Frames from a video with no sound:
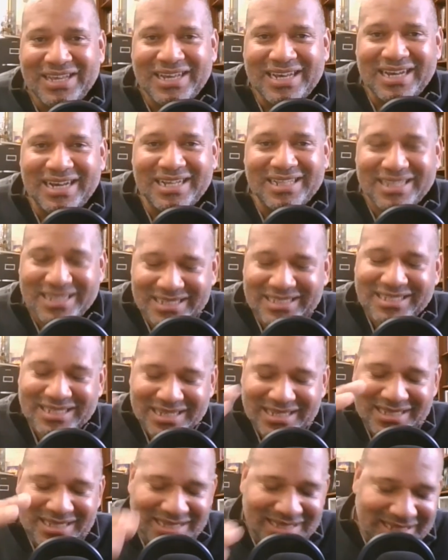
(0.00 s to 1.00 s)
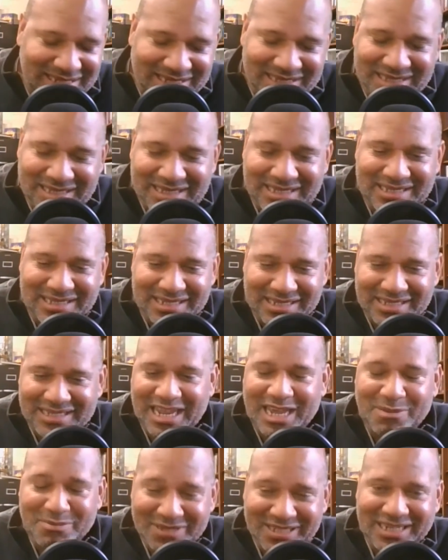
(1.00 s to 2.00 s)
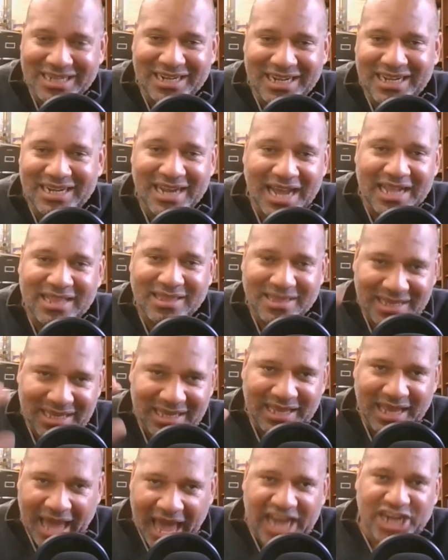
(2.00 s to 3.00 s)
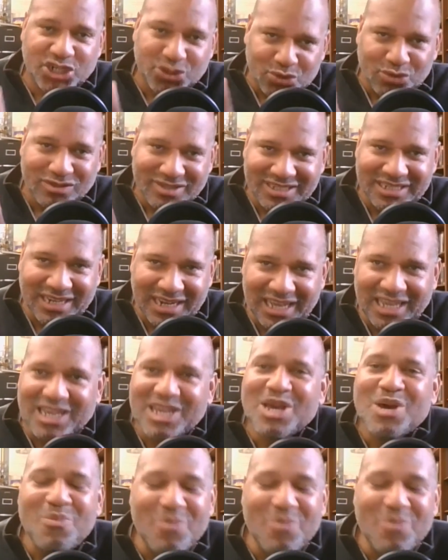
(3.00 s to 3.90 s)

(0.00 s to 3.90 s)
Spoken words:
the same CD, not the actual CD,